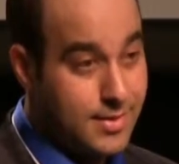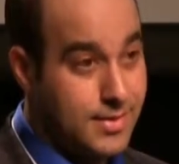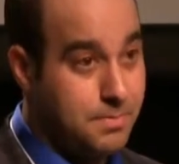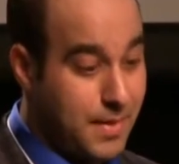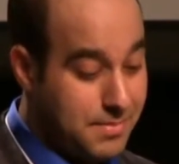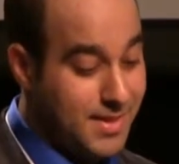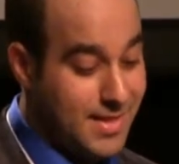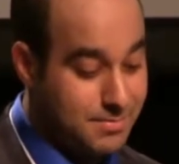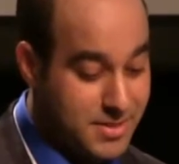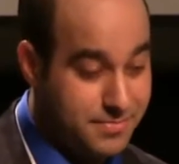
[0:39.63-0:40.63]
in the public
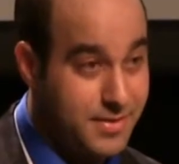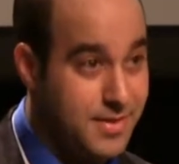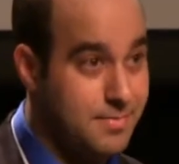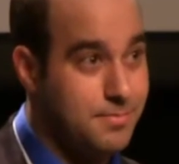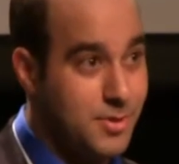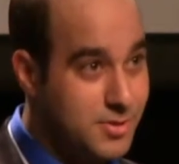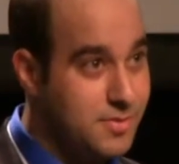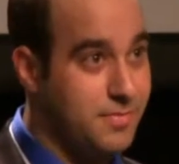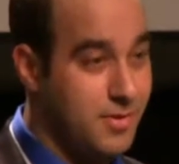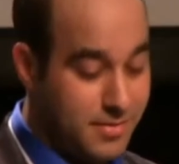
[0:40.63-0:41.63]
atmosphere most
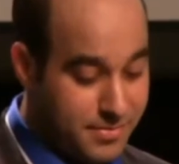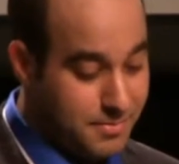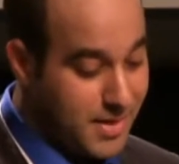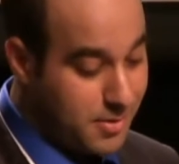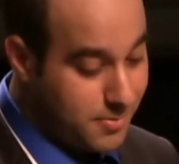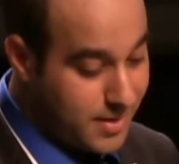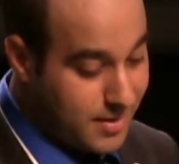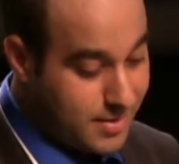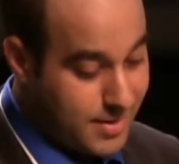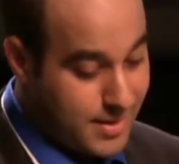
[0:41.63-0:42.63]
of you are familiar with